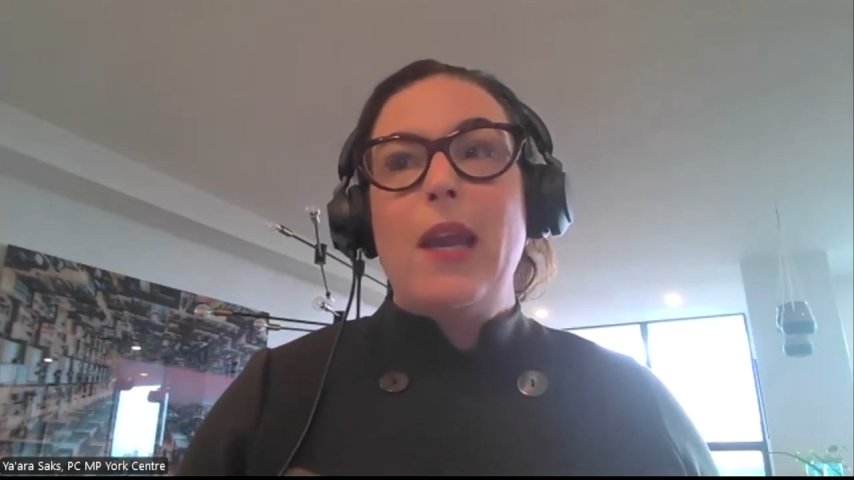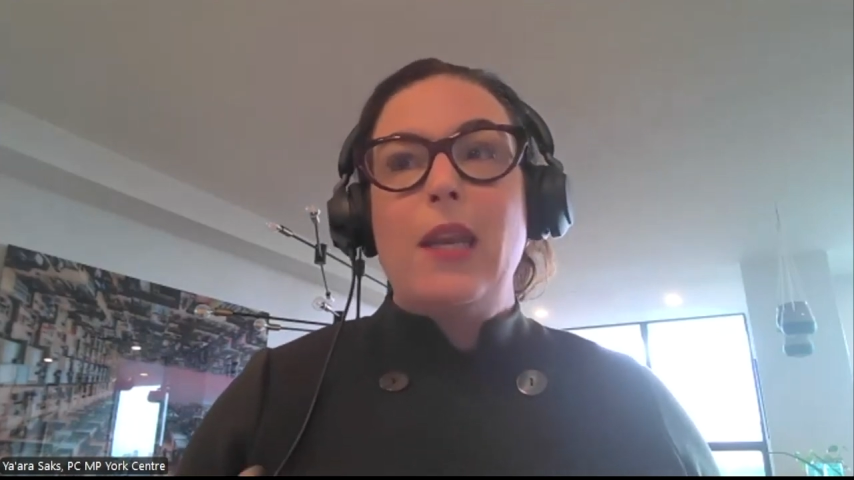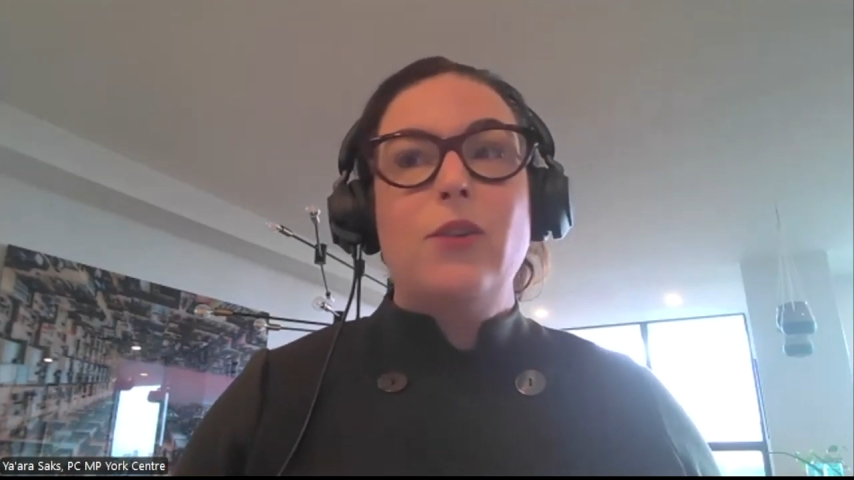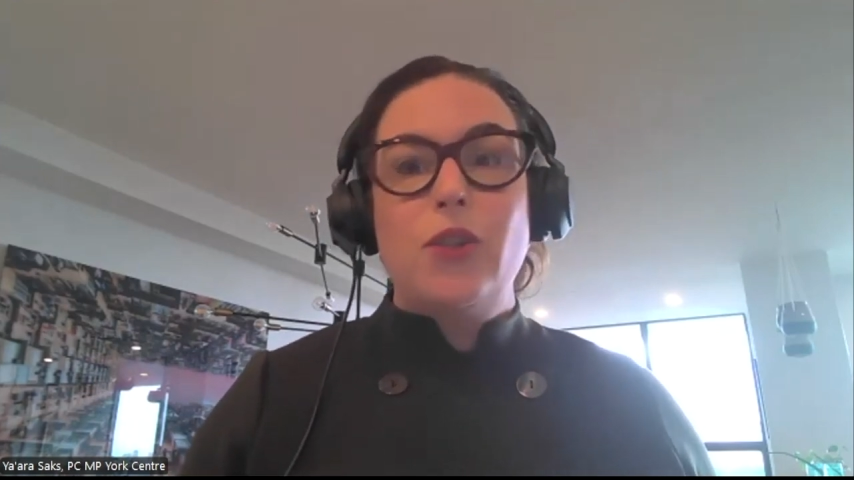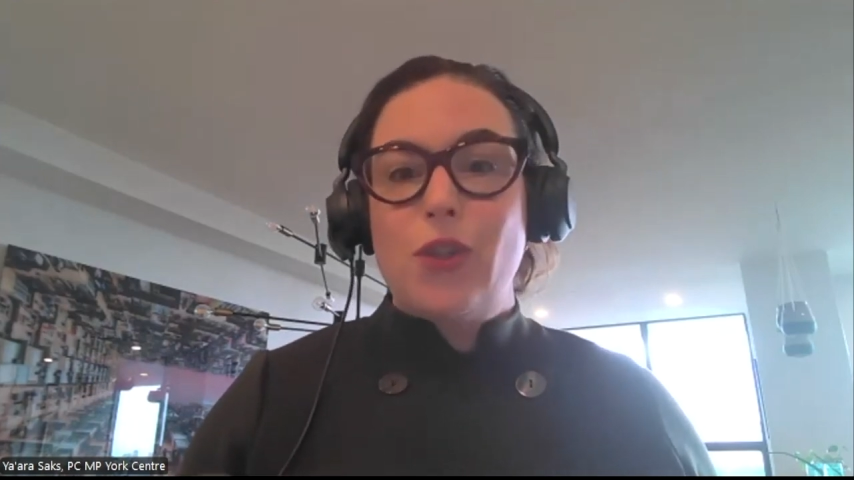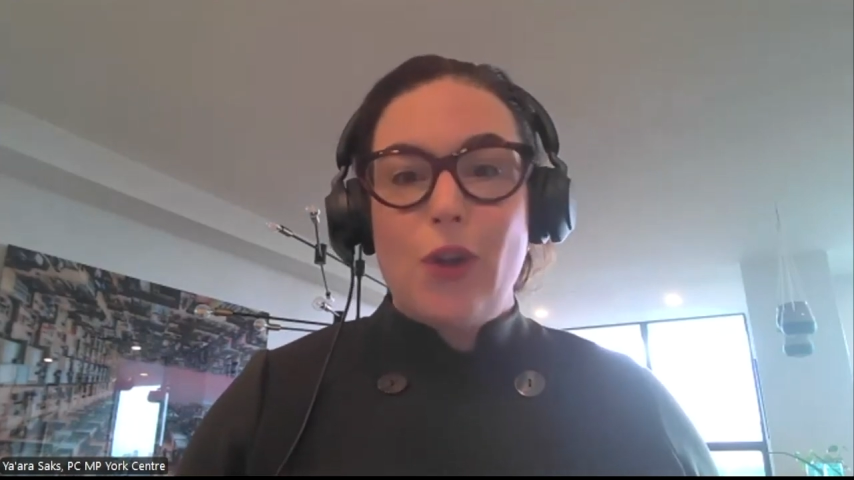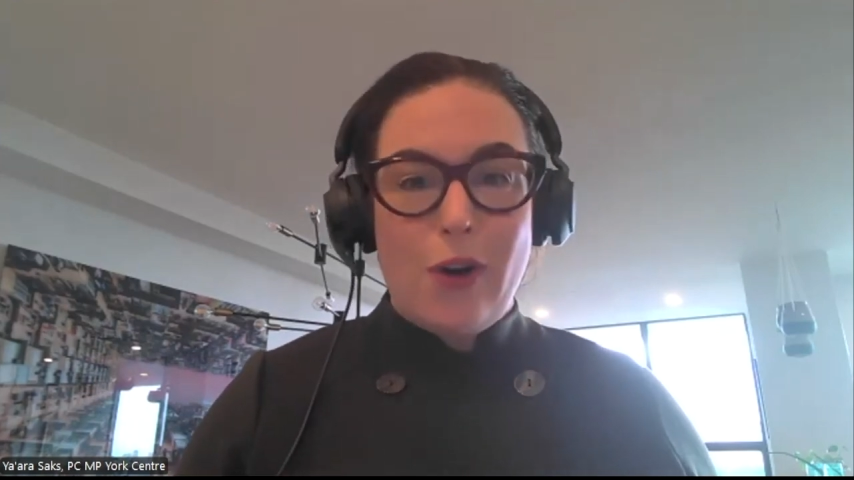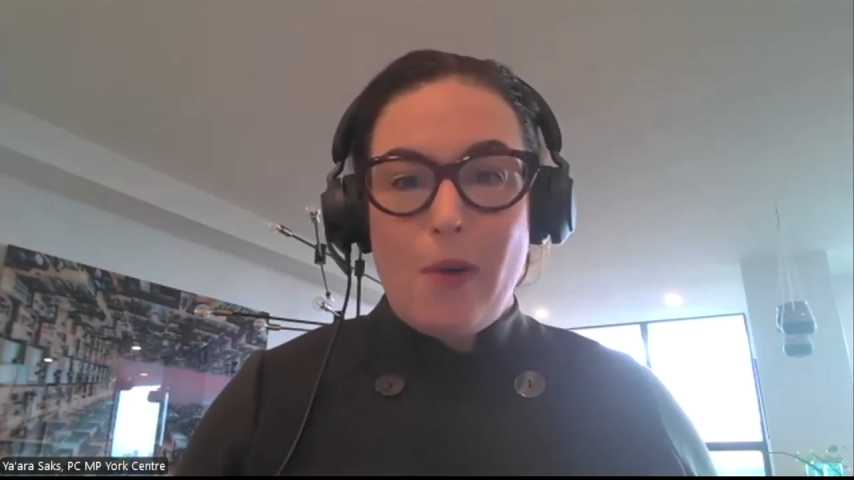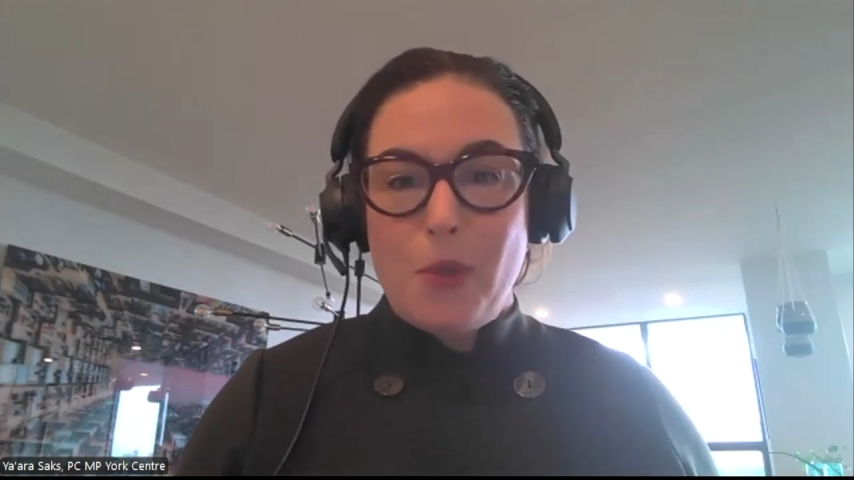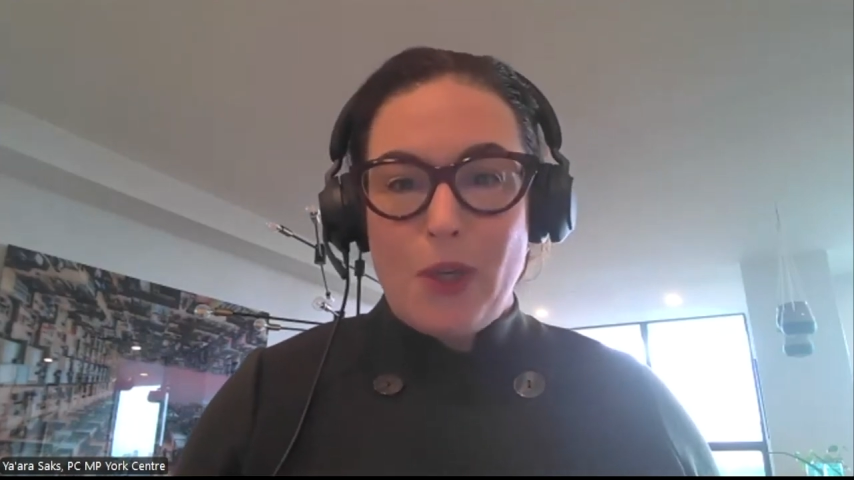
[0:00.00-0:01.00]
just not an
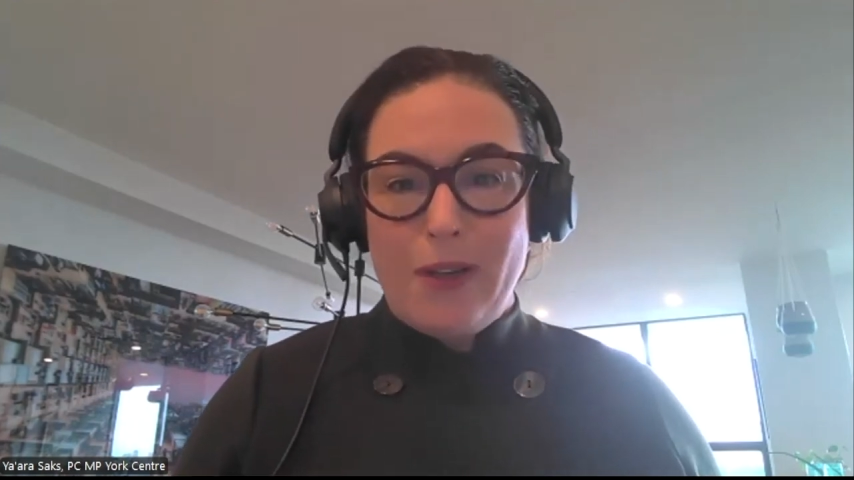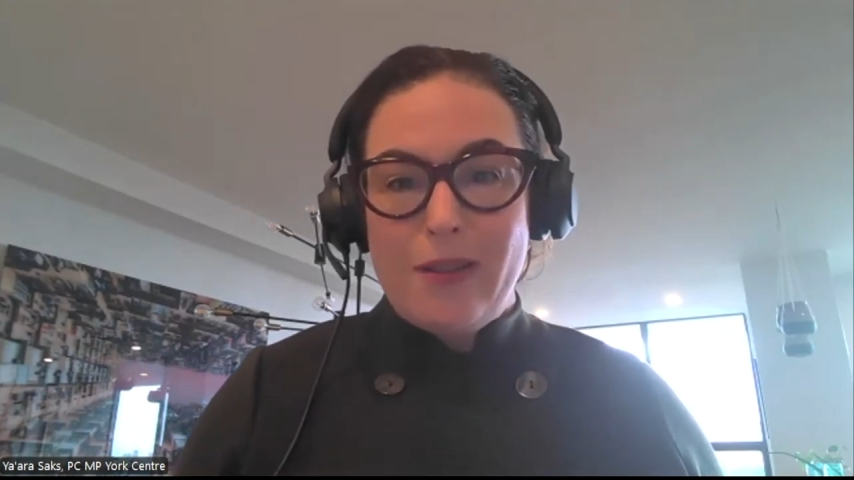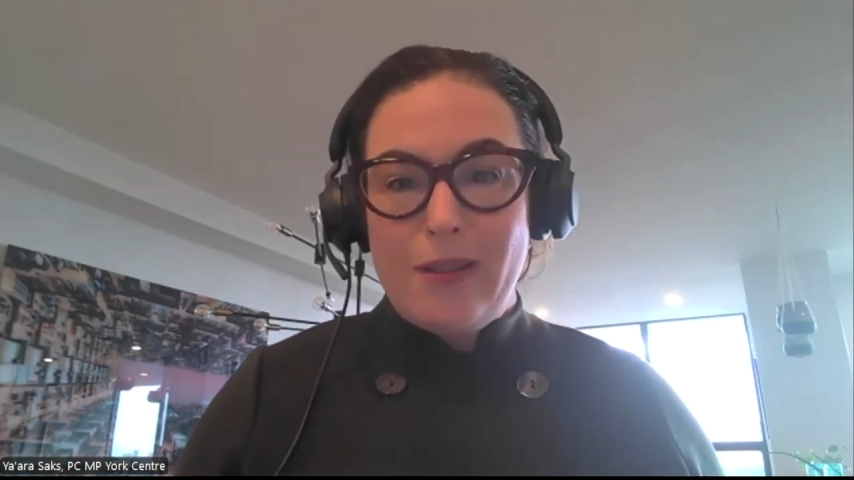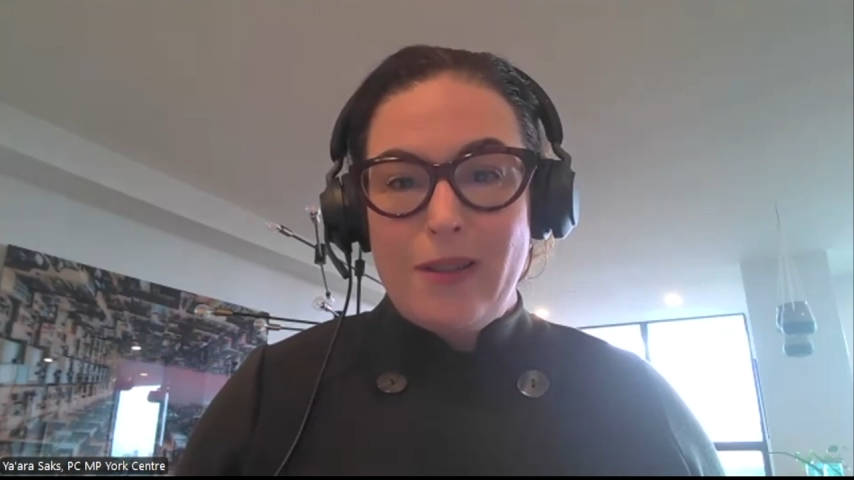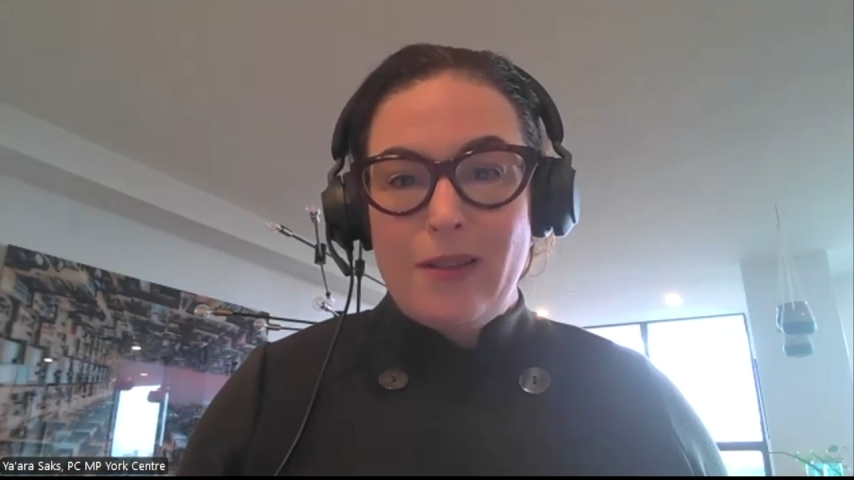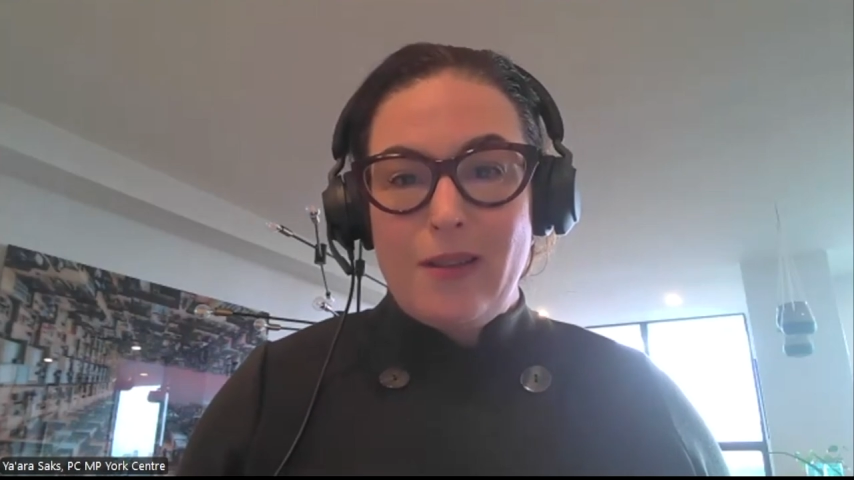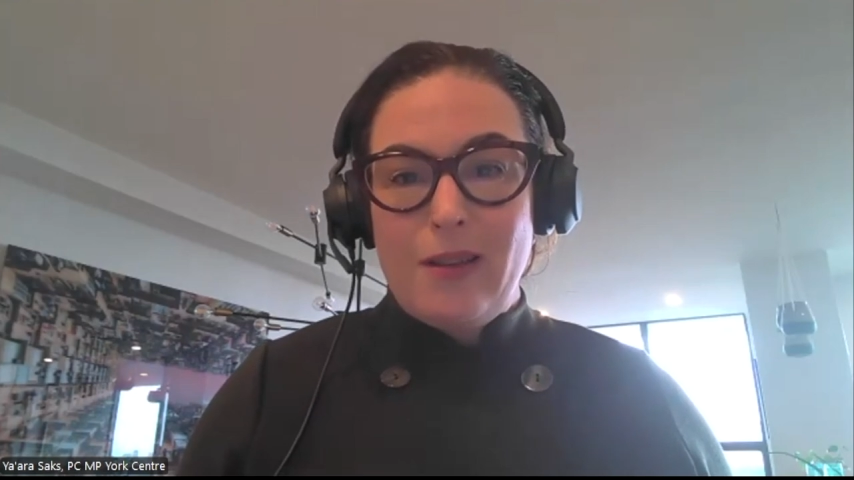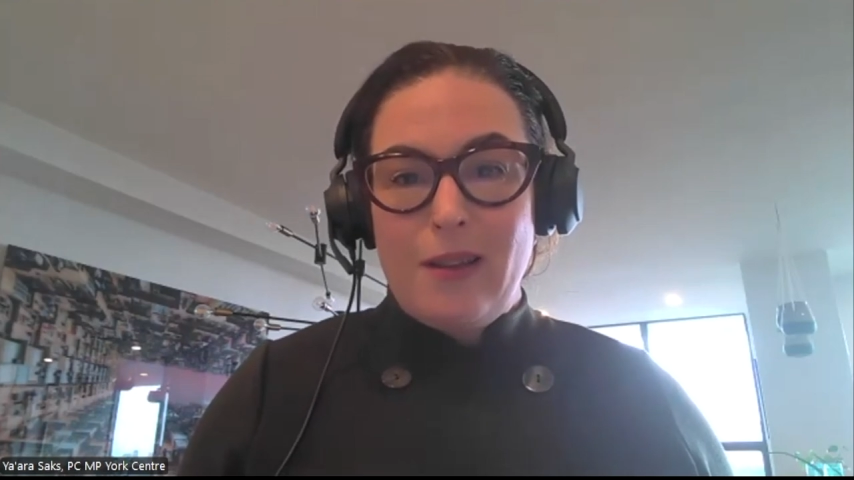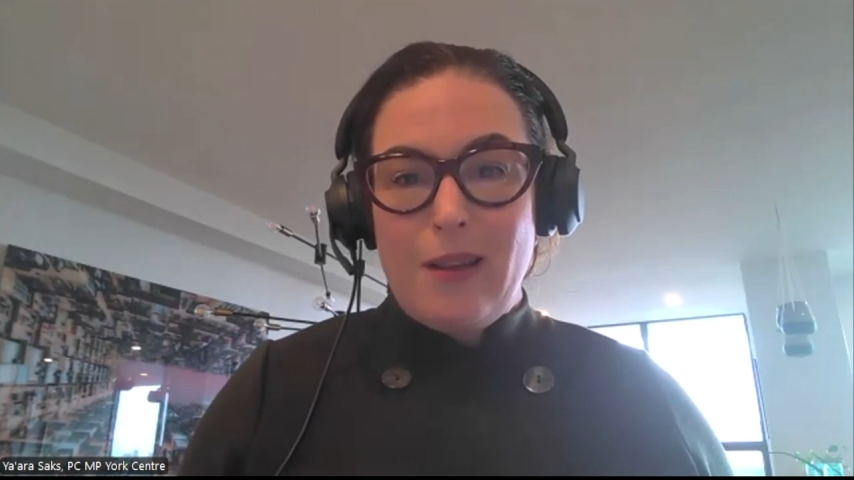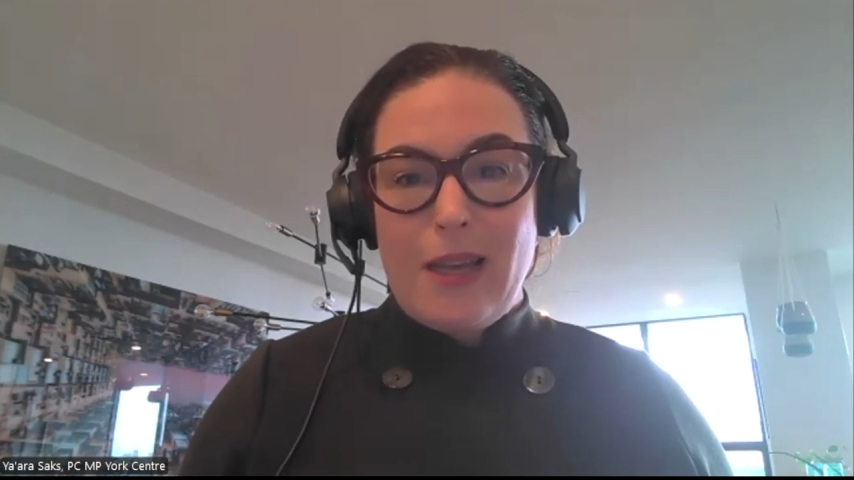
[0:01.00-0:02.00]
option,
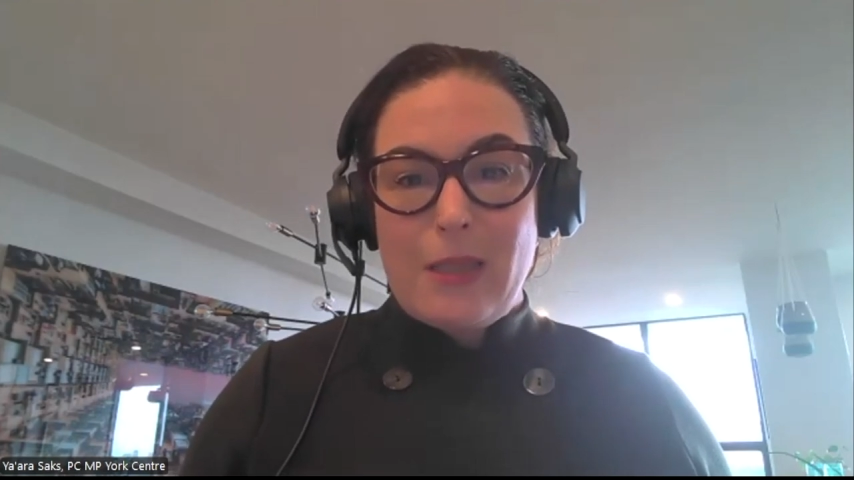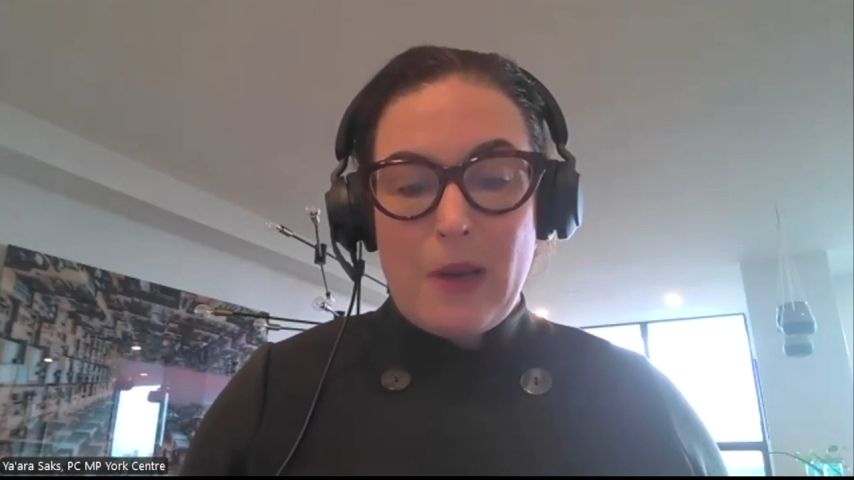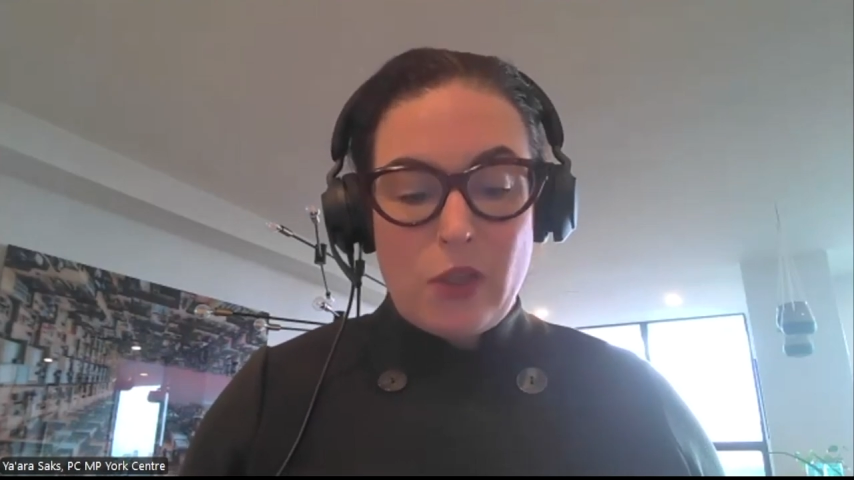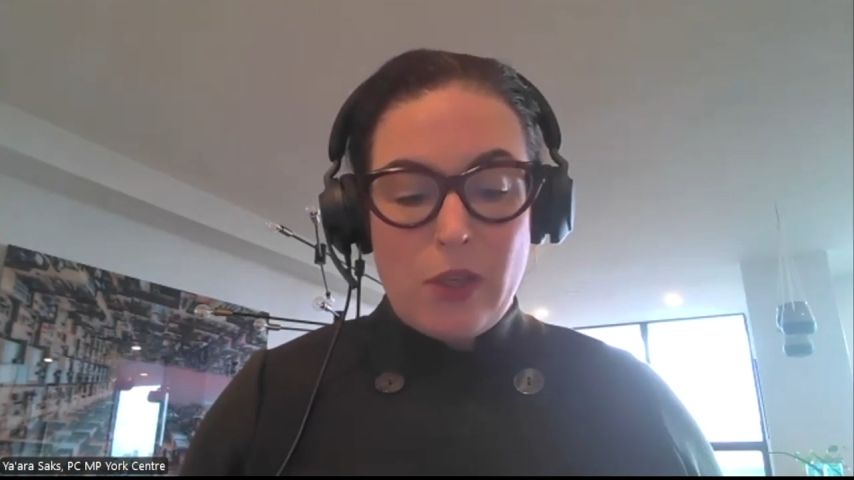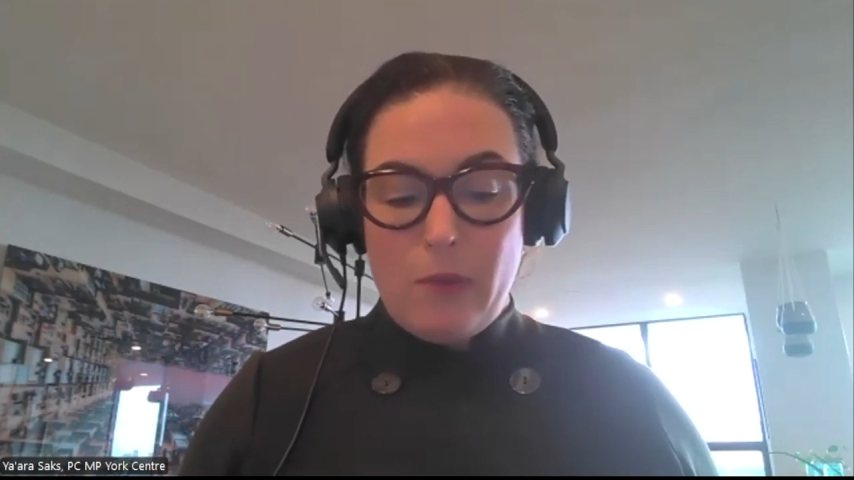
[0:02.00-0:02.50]
especially